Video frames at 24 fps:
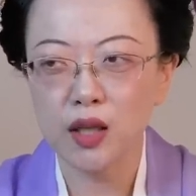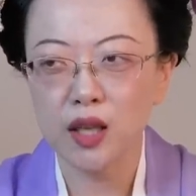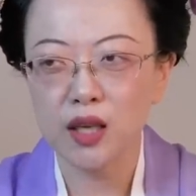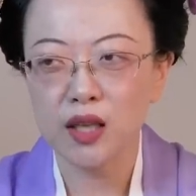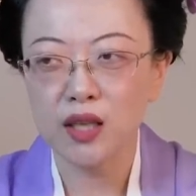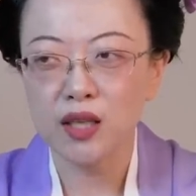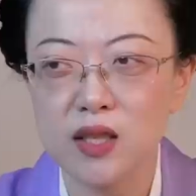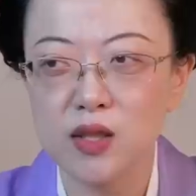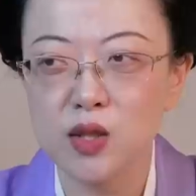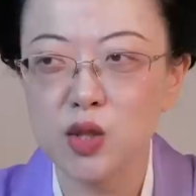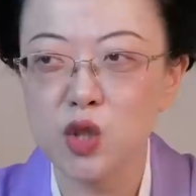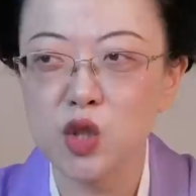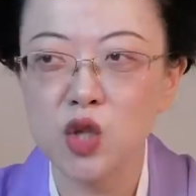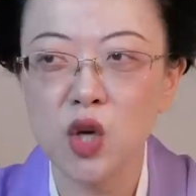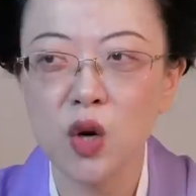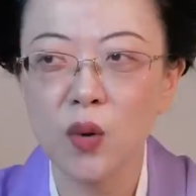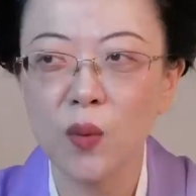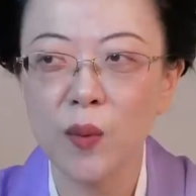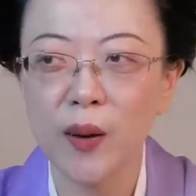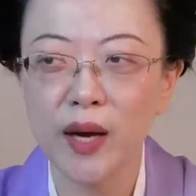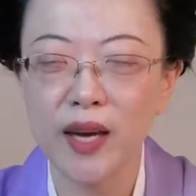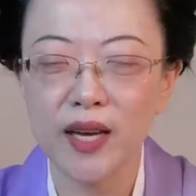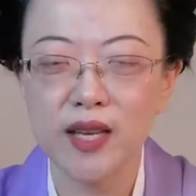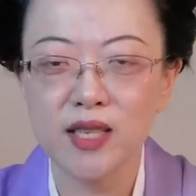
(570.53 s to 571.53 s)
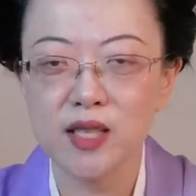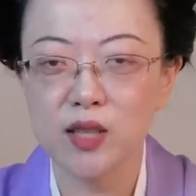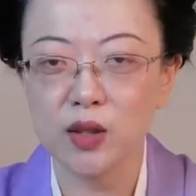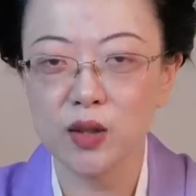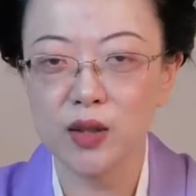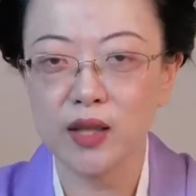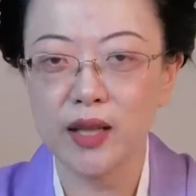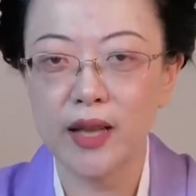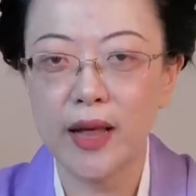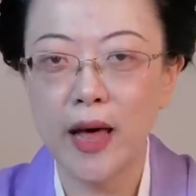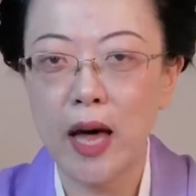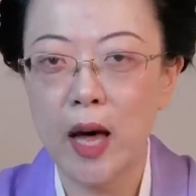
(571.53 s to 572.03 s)
Like, there's no way it's
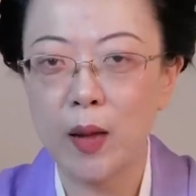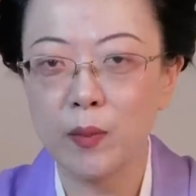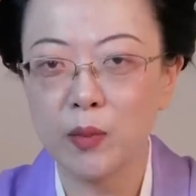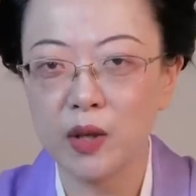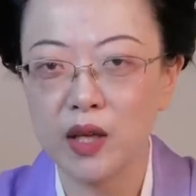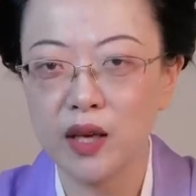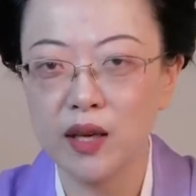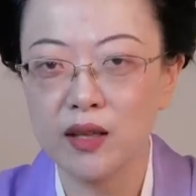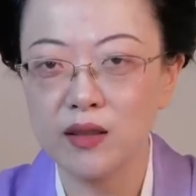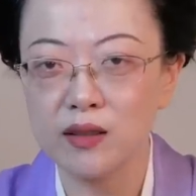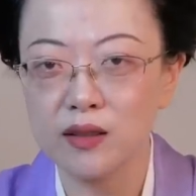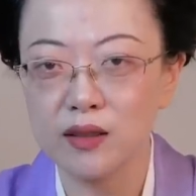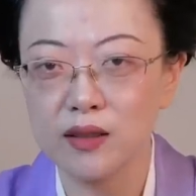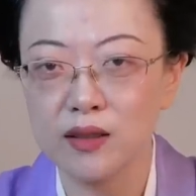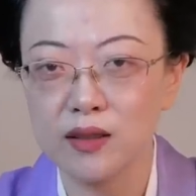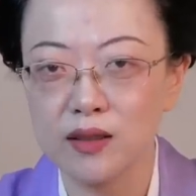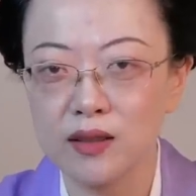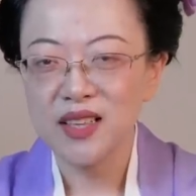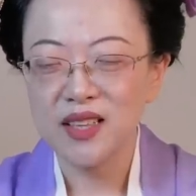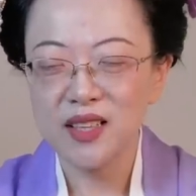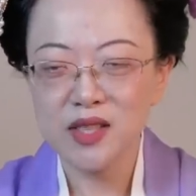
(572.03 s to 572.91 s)
not a happy ending.